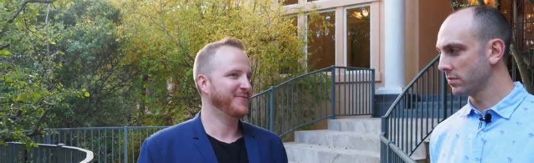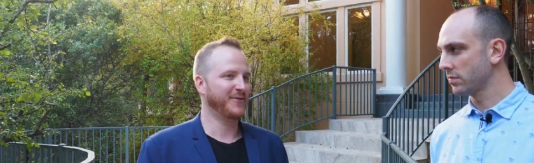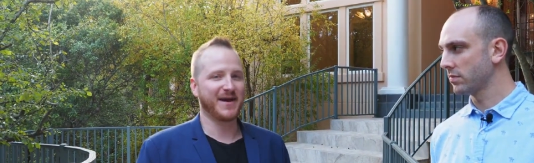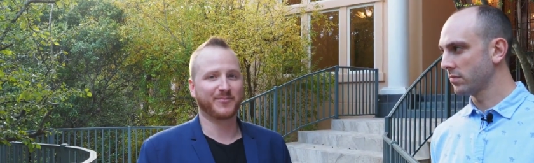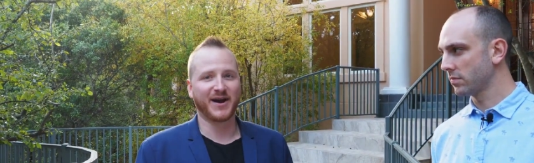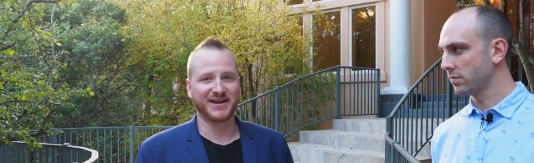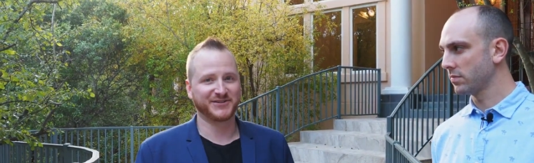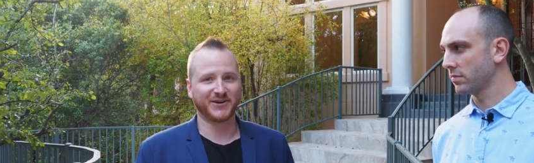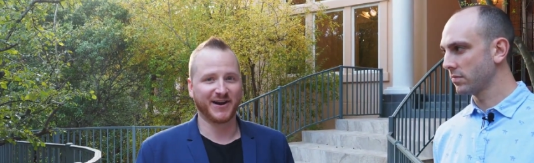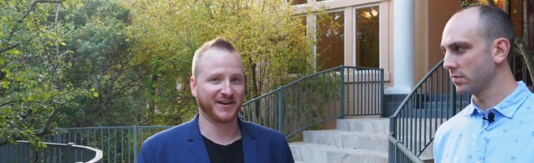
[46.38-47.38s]
Speaker 1: For that
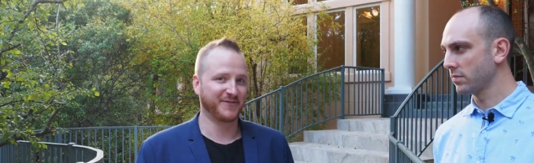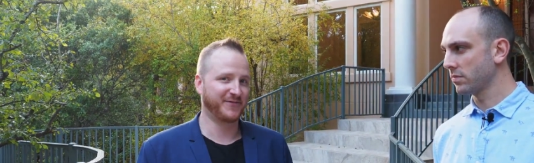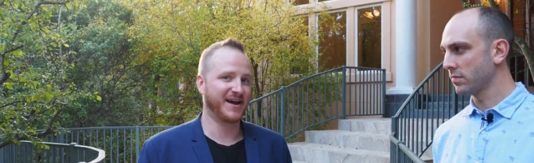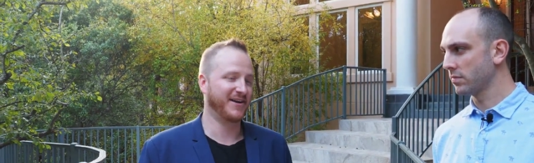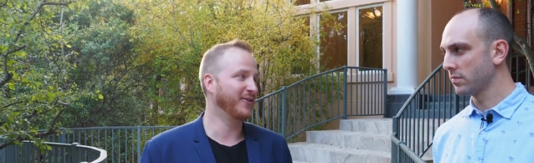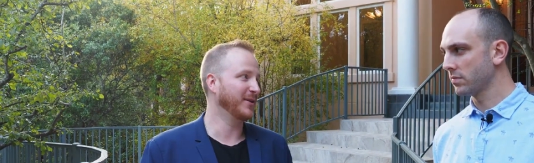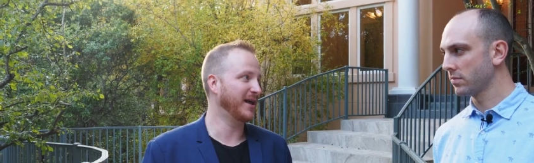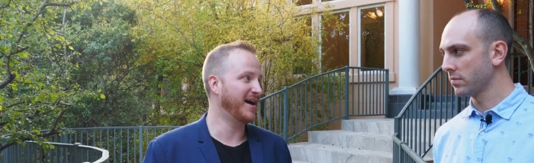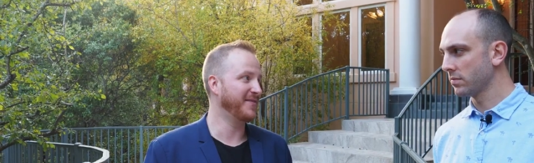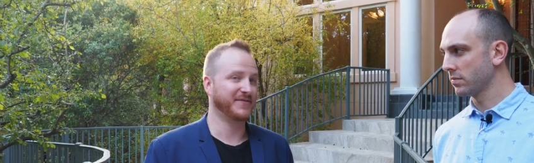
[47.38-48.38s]
price, you're not gonna find another
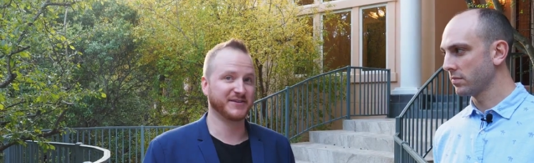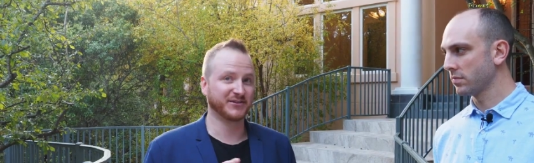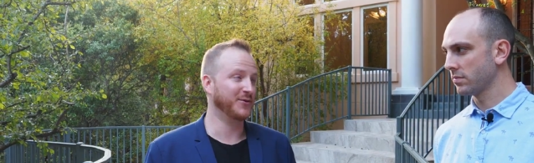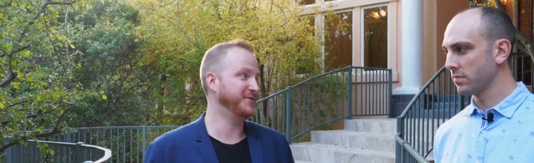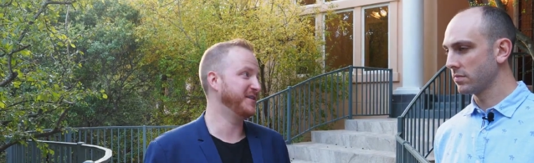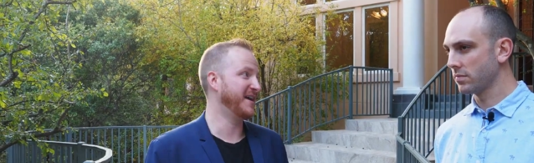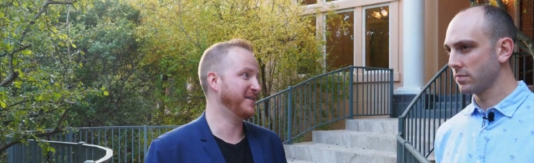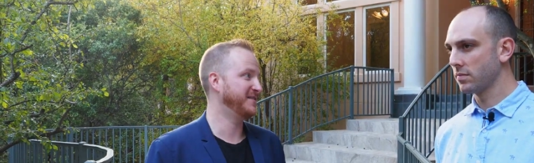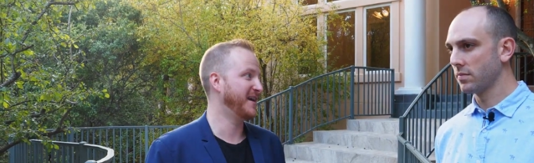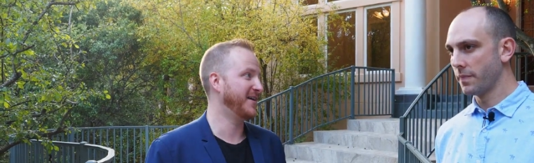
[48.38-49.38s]
lot this close to
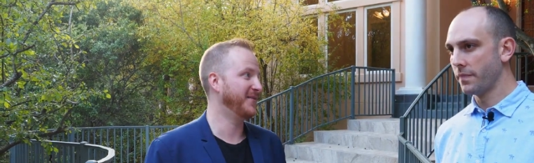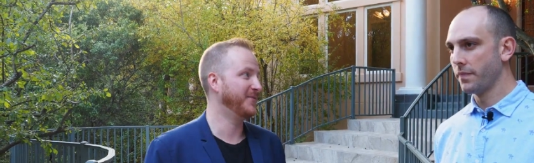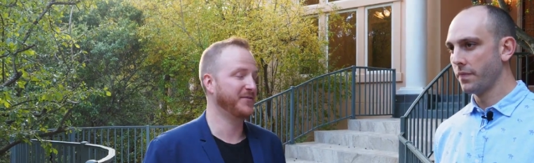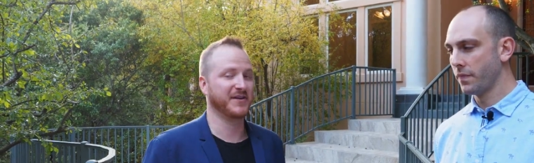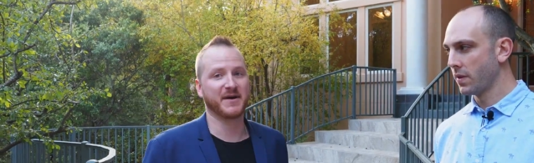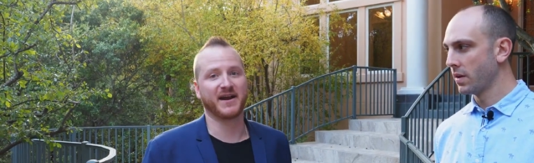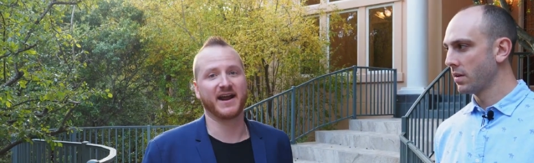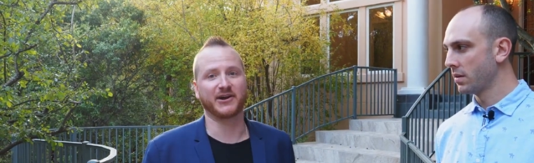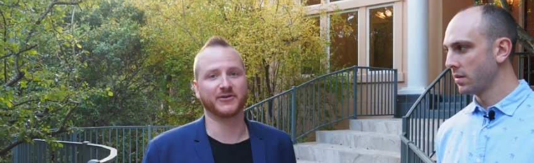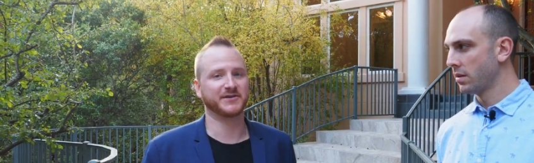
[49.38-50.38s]
downtown with the amount
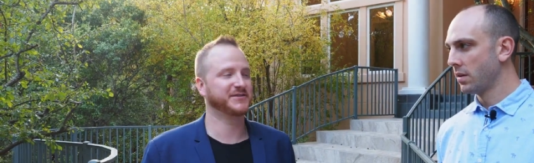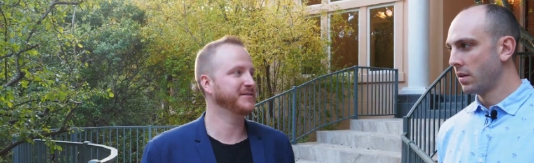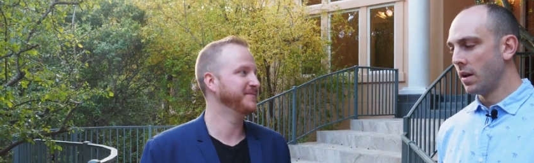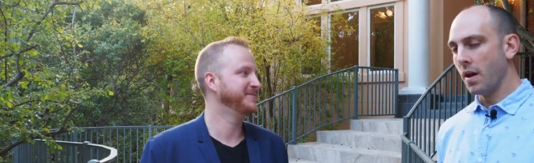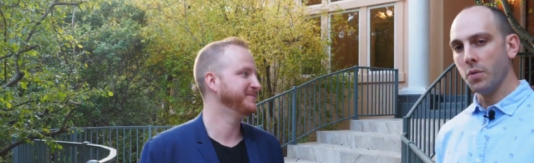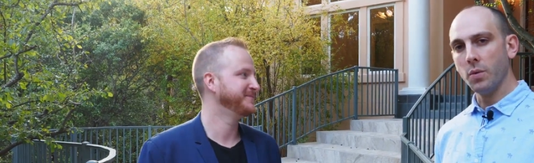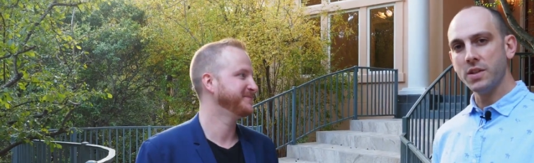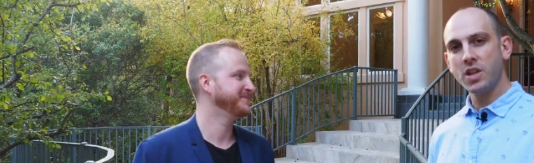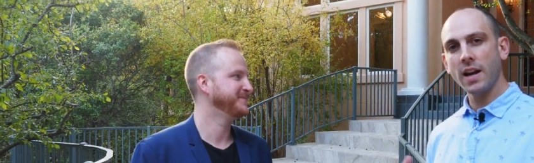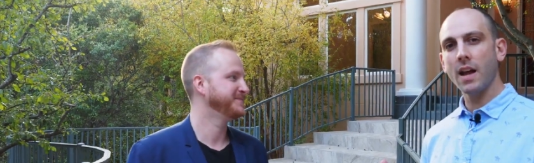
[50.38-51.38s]
of acreage.
Speaker 2: And when we
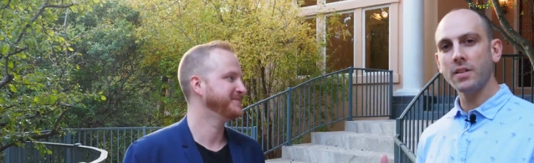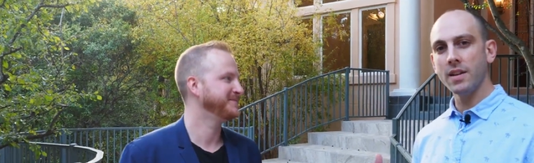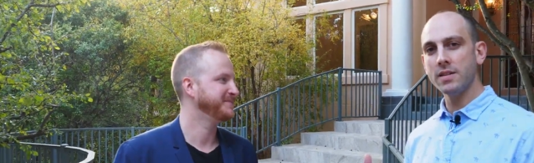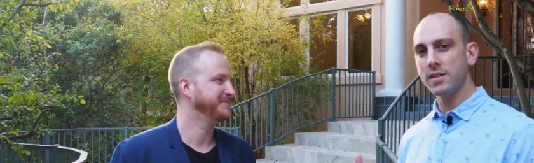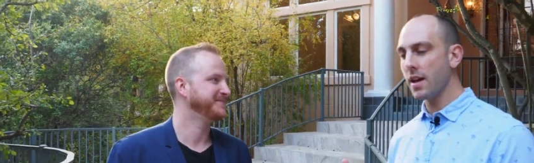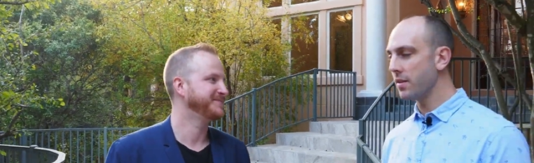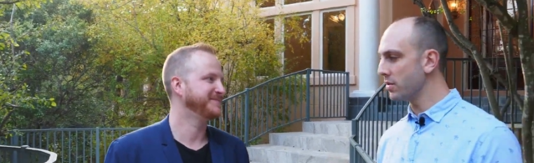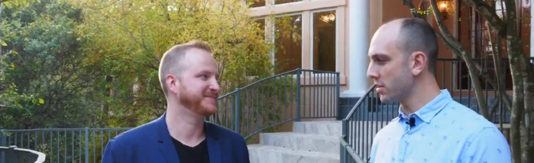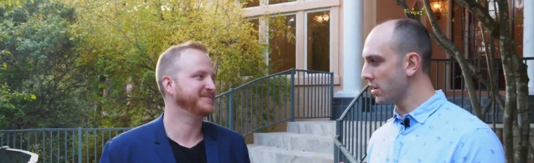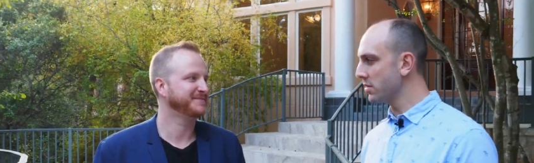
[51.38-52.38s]
check out the inside,
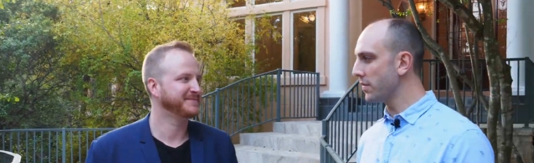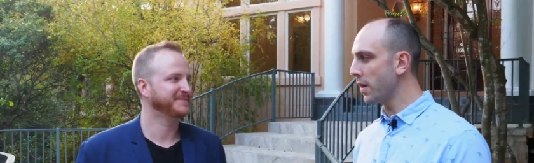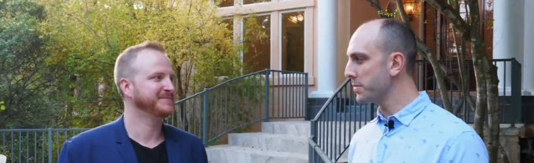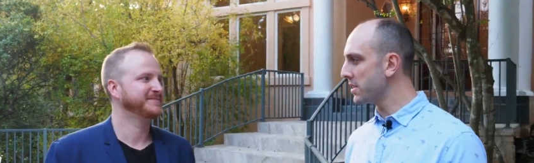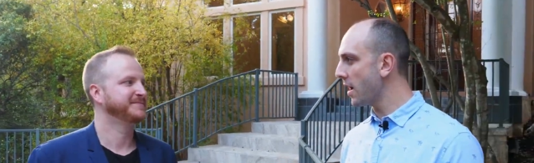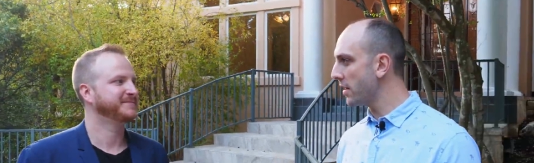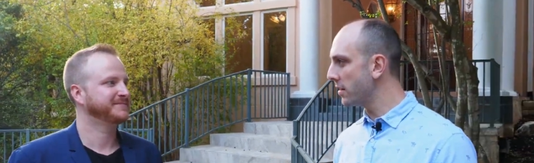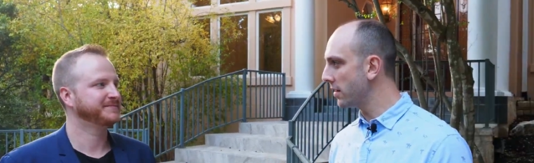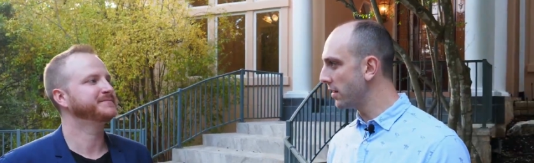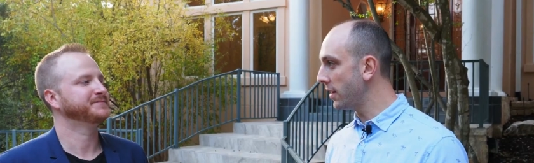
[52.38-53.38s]
there's tons of
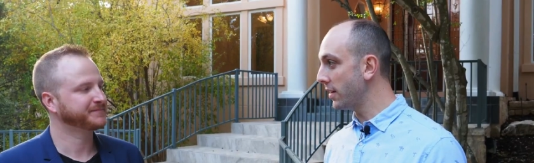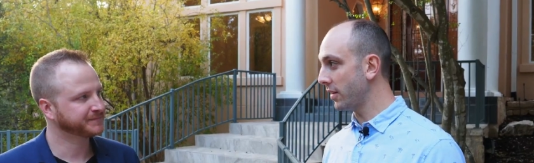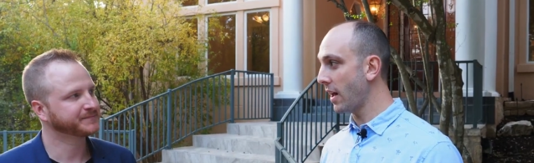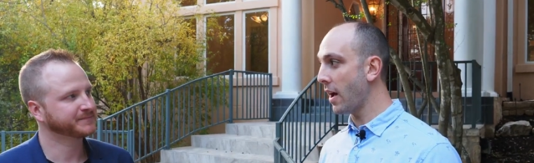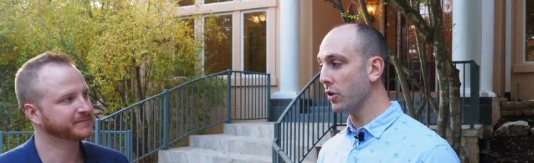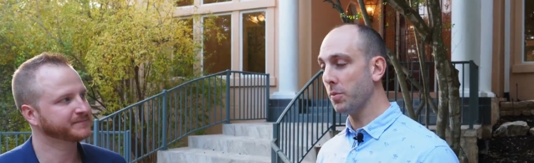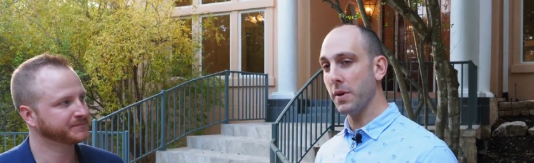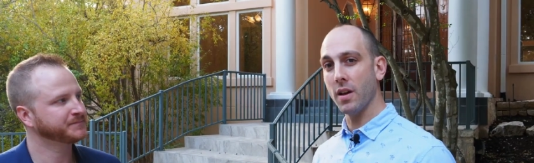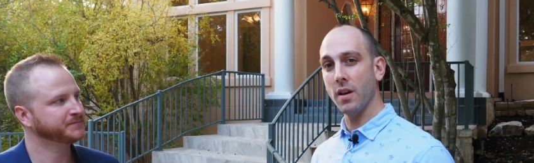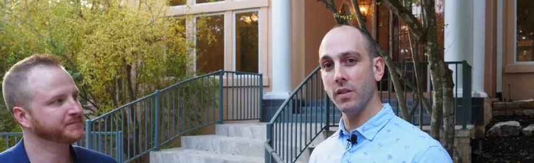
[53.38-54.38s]
upside in this house
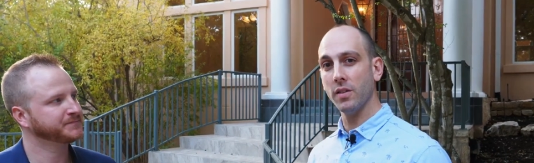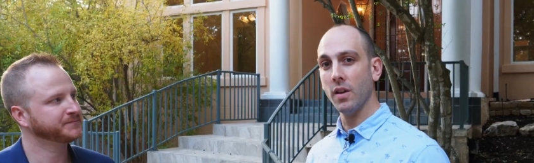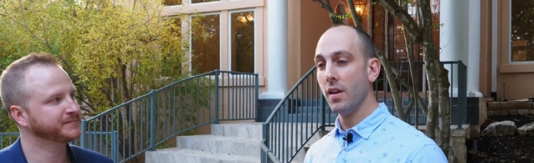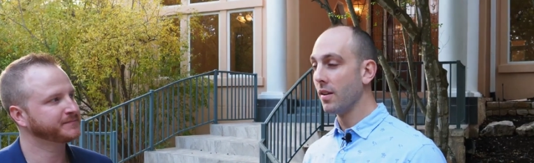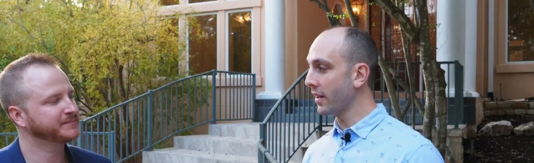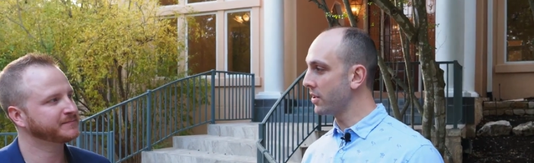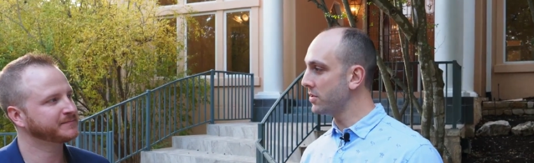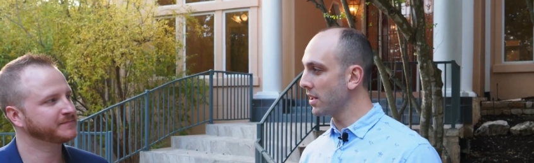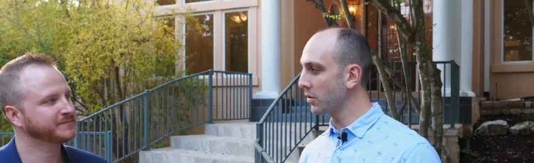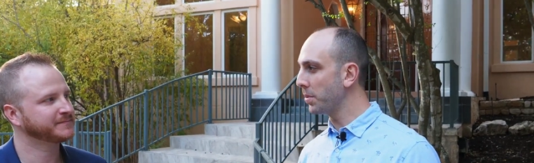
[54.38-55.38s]
because, like you
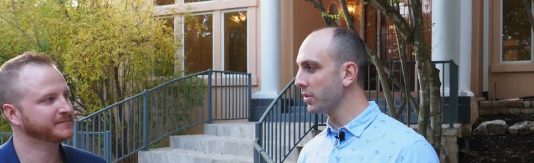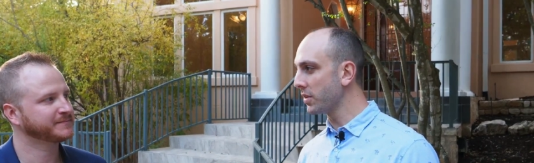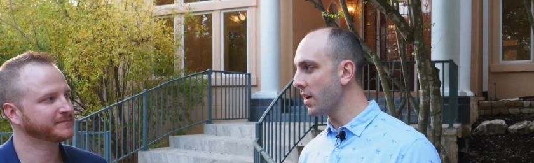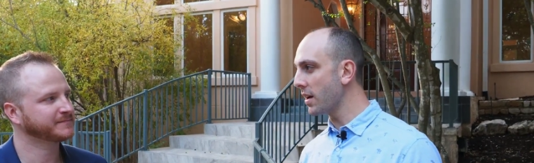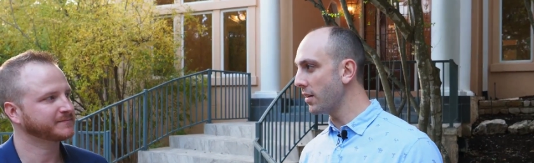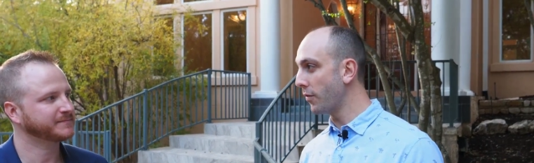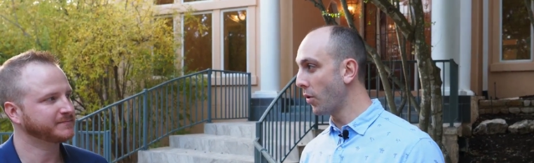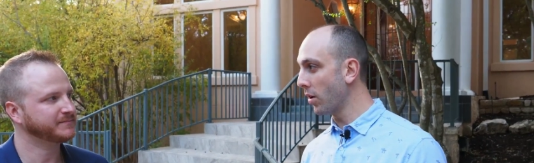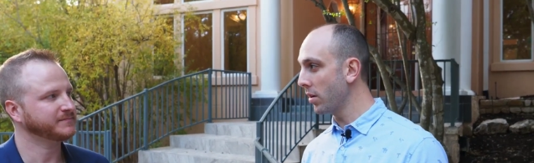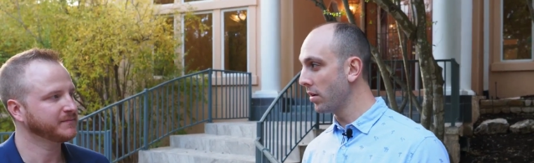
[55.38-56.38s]
said, it was built in
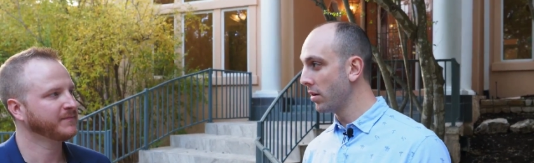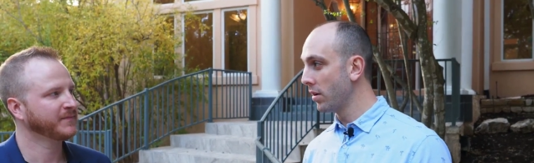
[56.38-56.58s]
94.